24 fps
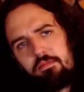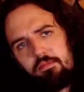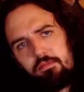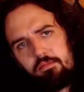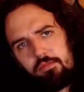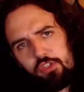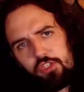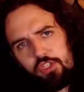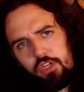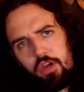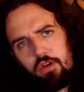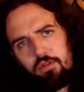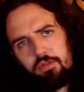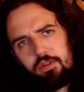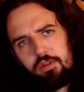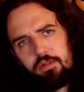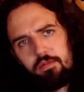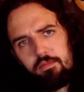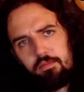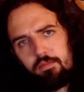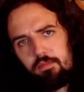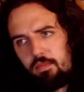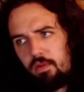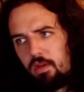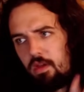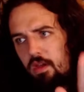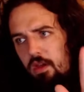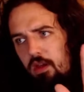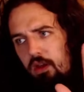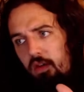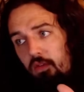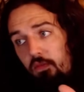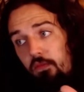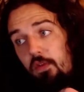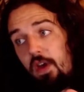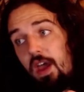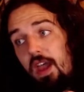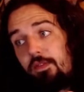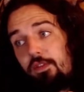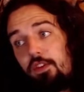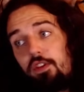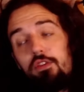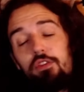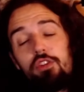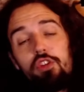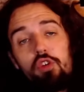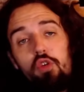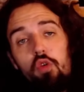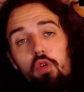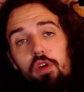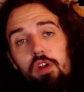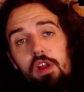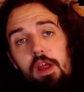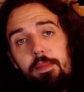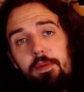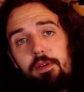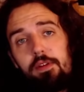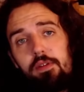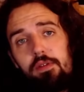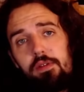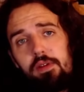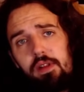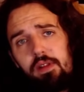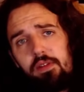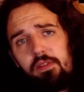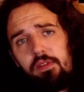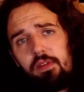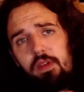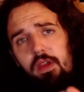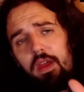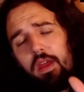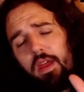Stoned. 5 huge scoring opportunities.